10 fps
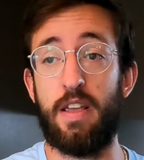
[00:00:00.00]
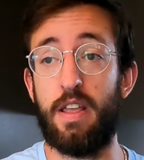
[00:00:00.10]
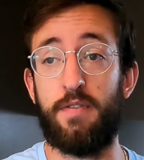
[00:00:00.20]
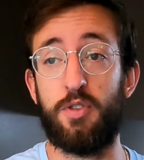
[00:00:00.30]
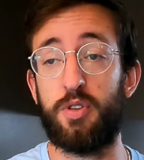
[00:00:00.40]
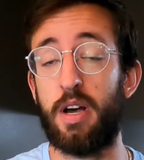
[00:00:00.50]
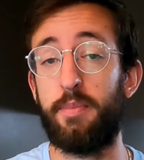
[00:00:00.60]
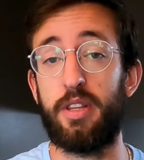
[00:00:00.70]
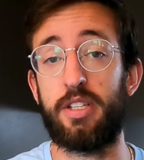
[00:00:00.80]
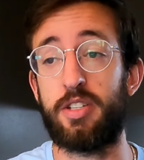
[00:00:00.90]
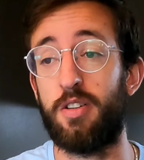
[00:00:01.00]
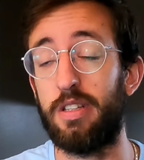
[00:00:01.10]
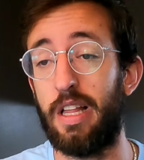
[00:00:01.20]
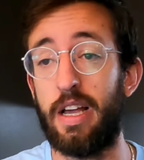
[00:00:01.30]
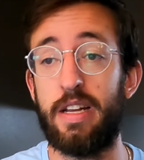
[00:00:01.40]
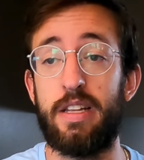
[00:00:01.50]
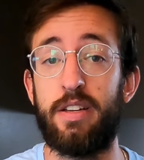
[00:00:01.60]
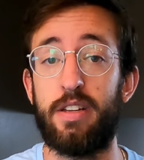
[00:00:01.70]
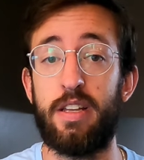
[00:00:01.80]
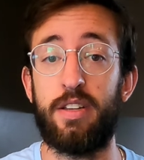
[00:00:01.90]
If you come to the start line
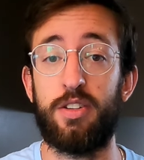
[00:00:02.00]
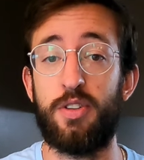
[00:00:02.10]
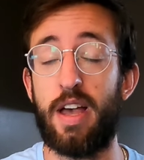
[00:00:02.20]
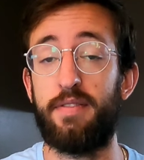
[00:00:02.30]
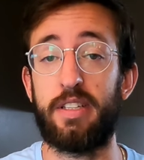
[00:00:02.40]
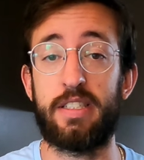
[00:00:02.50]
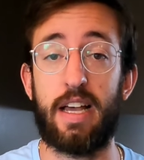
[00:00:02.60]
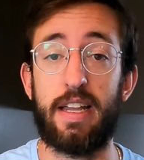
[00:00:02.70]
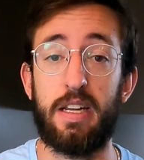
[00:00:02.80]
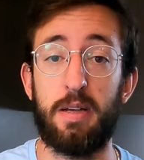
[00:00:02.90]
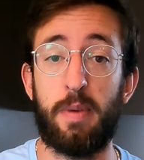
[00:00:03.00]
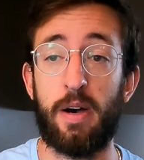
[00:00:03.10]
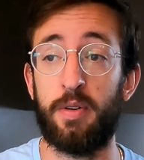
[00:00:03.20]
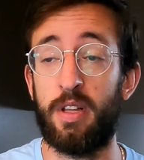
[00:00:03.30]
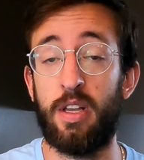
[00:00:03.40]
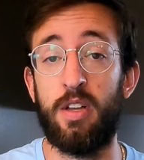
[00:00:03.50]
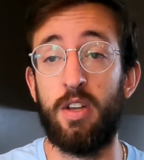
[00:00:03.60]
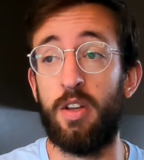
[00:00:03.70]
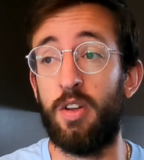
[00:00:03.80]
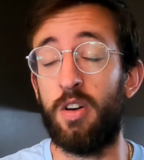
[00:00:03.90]
and you have anxiety about,
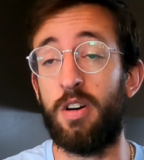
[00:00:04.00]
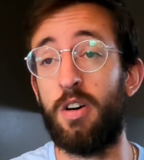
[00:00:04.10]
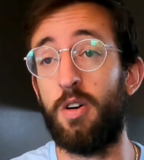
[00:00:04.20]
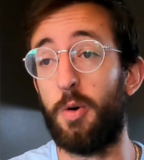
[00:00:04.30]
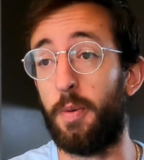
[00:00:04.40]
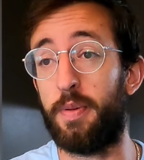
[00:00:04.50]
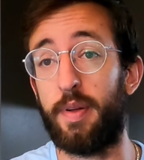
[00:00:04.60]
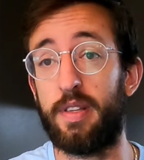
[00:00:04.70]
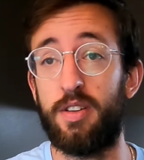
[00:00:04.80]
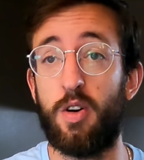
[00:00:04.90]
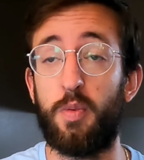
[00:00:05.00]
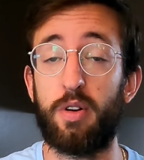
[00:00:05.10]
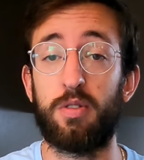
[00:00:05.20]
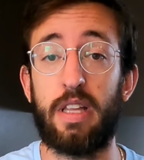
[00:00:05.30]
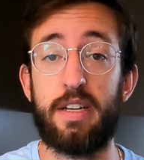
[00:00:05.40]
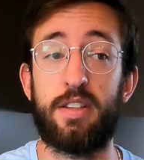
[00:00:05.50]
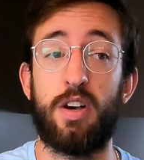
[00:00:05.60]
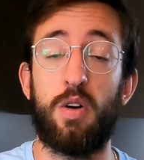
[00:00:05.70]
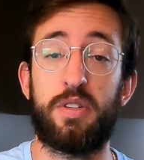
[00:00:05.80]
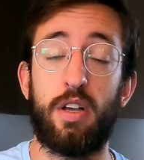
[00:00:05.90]
we were late to
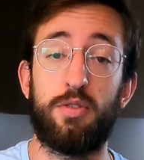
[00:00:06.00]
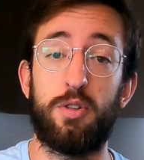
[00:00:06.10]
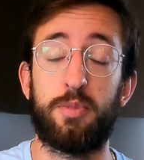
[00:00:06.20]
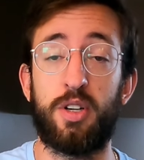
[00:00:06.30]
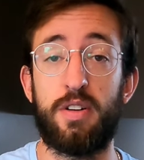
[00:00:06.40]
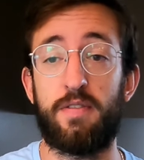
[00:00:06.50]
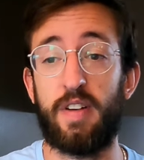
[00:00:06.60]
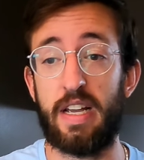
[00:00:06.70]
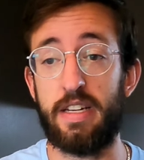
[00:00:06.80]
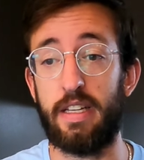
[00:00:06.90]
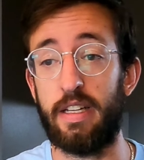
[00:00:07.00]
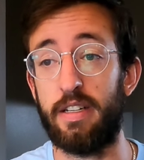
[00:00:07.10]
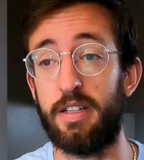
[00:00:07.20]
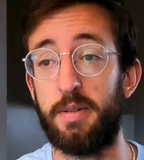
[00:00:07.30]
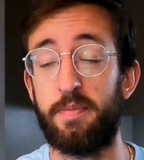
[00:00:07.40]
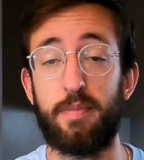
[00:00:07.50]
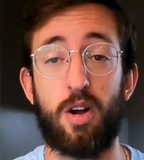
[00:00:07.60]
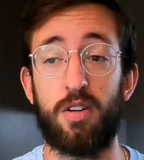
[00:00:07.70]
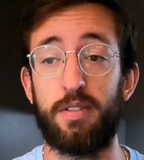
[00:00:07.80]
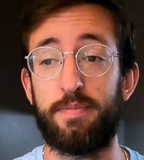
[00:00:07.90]
the hotel room, couldn't find it,
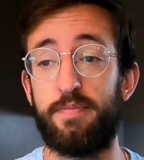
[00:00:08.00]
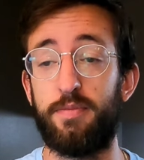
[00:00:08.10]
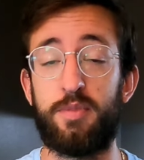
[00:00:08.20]
our